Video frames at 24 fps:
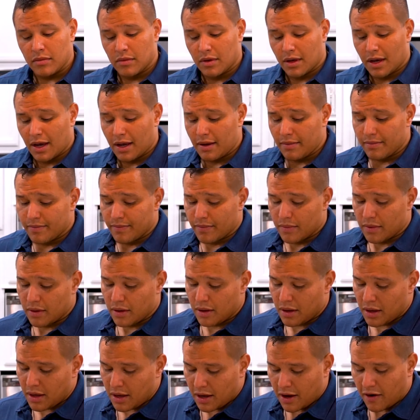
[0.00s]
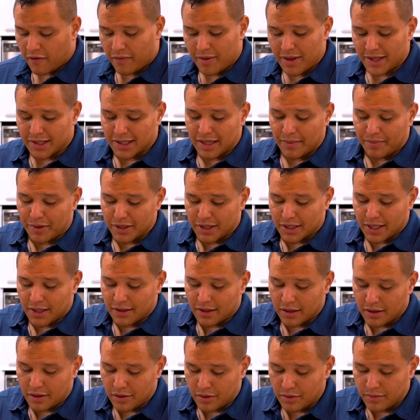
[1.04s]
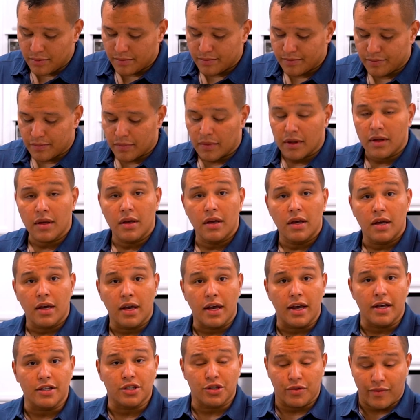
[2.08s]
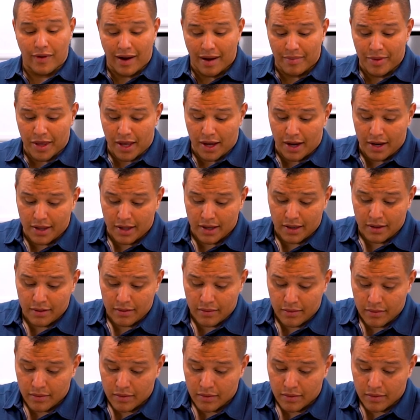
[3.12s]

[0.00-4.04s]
Okay, I think the simplest thing to do is you grab the onion